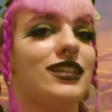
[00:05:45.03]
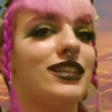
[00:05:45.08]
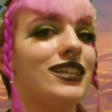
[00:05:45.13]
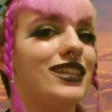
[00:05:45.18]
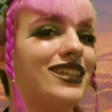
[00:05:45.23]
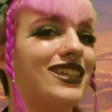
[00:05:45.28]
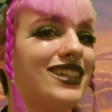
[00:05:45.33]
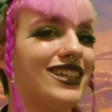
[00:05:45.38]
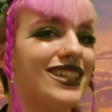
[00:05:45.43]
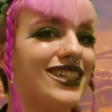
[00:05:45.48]

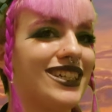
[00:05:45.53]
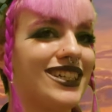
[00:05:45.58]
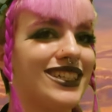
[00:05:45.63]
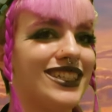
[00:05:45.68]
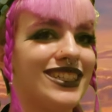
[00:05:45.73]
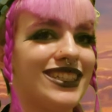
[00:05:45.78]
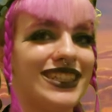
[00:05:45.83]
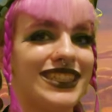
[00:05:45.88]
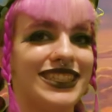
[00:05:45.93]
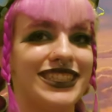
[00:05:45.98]

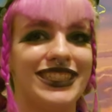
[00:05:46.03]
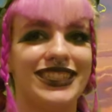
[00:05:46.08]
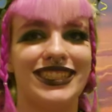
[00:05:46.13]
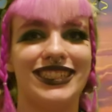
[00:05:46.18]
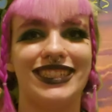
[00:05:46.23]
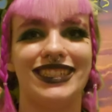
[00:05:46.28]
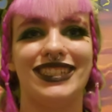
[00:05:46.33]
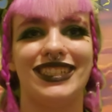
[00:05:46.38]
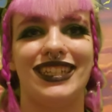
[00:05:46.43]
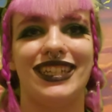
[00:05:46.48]
Yeah.
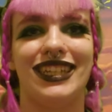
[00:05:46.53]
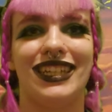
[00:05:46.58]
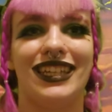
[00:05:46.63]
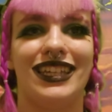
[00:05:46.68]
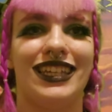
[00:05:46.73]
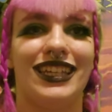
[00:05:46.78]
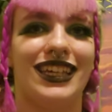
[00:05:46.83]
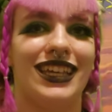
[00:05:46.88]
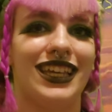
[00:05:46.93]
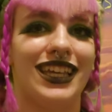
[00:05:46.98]

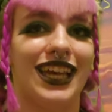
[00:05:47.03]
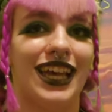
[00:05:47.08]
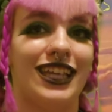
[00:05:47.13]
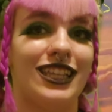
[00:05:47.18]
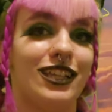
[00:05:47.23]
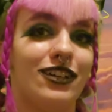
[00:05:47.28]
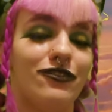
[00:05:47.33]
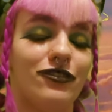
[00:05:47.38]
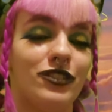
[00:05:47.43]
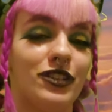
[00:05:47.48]
I
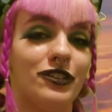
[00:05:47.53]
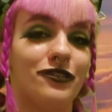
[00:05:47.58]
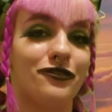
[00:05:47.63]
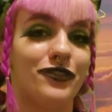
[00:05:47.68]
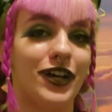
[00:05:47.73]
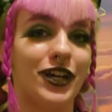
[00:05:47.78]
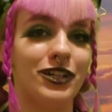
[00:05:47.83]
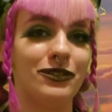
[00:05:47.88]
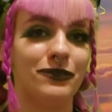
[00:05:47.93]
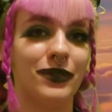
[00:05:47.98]
love the
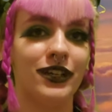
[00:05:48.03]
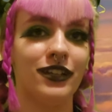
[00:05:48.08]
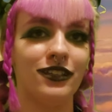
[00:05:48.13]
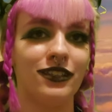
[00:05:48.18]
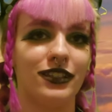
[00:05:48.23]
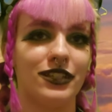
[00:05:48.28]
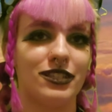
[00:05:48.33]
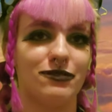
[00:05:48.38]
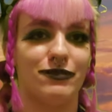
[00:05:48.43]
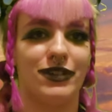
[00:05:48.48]

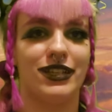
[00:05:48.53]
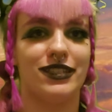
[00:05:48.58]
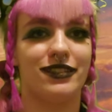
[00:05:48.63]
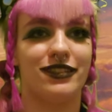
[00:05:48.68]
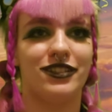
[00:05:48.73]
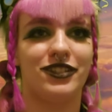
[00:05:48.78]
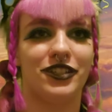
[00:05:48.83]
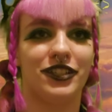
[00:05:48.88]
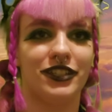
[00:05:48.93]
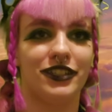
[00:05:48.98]
environmentalist
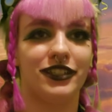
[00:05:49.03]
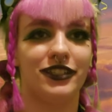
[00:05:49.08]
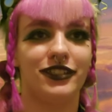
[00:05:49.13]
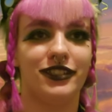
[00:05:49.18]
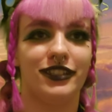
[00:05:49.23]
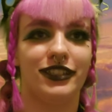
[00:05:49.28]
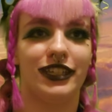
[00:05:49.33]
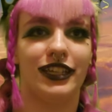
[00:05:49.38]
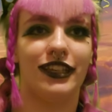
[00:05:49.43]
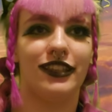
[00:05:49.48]
message here.
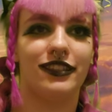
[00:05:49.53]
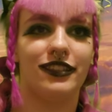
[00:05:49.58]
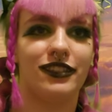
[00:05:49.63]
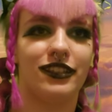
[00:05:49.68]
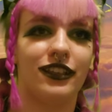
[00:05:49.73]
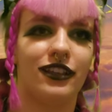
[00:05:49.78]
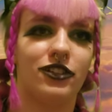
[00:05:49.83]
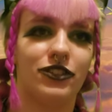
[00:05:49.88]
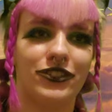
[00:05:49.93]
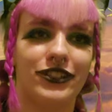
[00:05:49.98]
It's
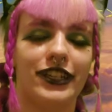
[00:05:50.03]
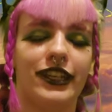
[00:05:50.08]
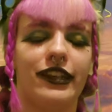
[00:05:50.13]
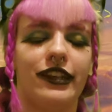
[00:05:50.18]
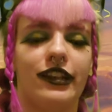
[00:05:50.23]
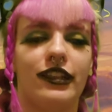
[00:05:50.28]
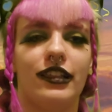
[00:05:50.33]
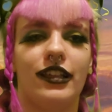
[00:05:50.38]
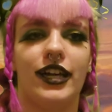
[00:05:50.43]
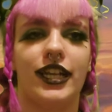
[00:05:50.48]
included
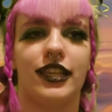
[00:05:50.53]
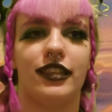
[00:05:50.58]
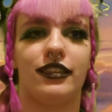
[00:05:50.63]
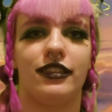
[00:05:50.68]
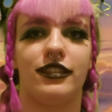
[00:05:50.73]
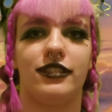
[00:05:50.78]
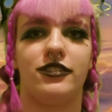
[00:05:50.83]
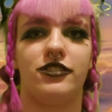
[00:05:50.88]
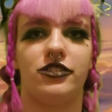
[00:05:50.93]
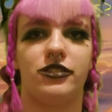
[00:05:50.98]
in a lot of
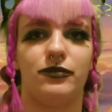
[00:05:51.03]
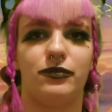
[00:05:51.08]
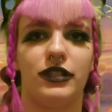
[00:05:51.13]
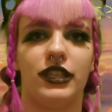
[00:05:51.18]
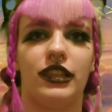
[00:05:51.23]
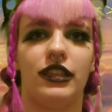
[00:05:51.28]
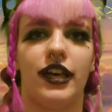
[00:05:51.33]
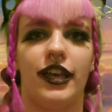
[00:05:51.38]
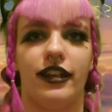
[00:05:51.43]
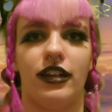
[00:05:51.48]
the Ghibli
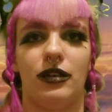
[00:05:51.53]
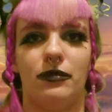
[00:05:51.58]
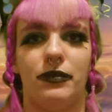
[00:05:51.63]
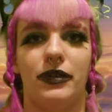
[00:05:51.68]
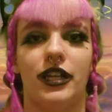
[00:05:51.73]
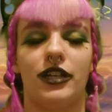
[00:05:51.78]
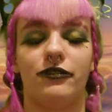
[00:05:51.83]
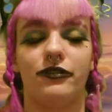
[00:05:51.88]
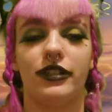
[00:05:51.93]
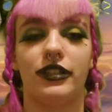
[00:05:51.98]
lineup,
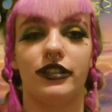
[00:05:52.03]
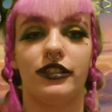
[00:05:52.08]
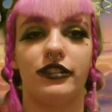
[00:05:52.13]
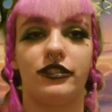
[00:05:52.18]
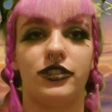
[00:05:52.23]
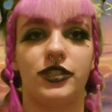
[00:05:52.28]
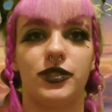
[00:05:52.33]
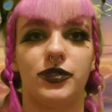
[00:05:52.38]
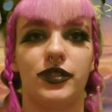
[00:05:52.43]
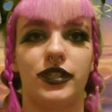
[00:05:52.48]
and I really
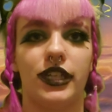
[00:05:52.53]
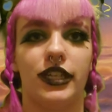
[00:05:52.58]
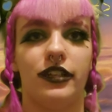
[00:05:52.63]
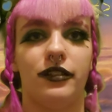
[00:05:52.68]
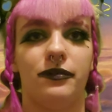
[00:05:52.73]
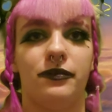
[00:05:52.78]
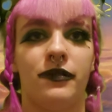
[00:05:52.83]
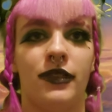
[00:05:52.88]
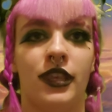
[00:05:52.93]
enjoy it.